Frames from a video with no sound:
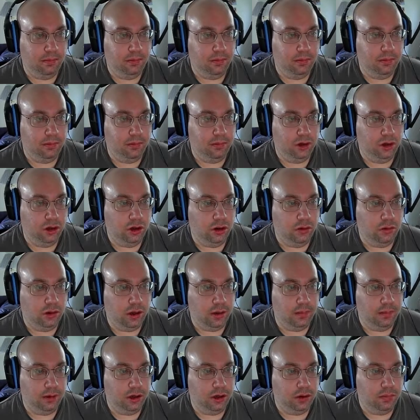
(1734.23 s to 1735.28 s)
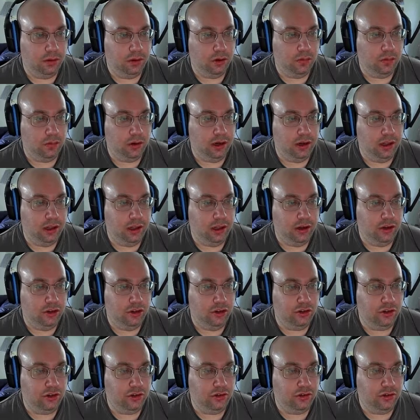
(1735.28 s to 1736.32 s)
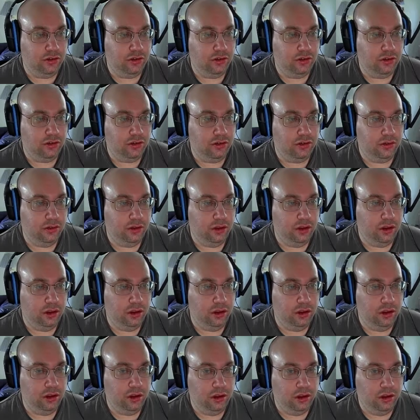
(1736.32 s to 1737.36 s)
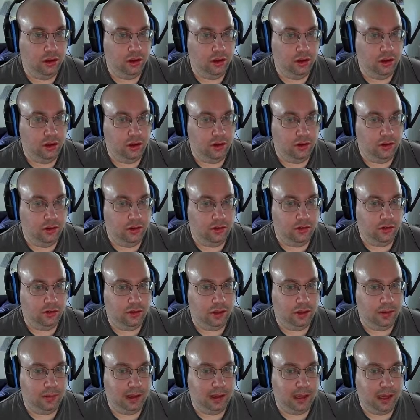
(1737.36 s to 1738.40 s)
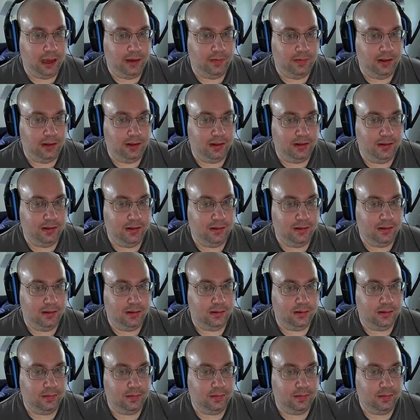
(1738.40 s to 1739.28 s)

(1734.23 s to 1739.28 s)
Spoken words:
You know, I'm going to put one in just so that we have it.